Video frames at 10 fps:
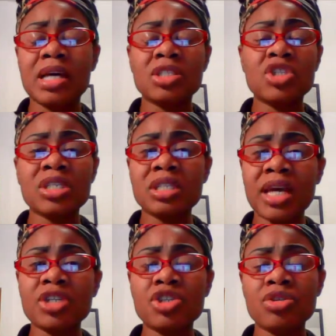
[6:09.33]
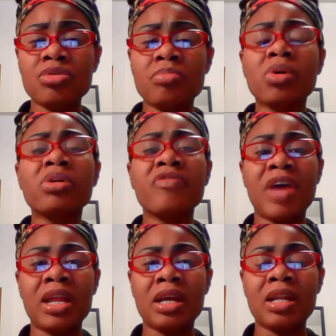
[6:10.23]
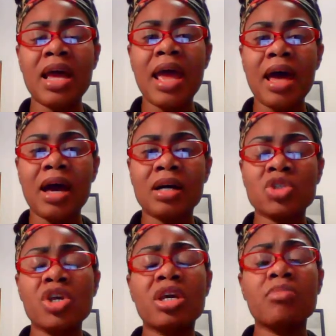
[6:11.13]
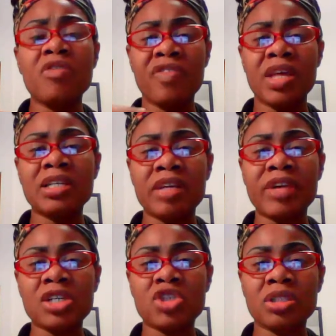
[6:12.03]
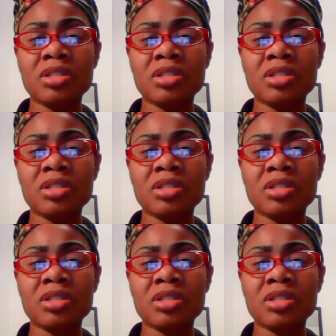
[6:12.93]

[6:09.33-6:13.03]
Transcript: to just get you motivated so you can move in that direction.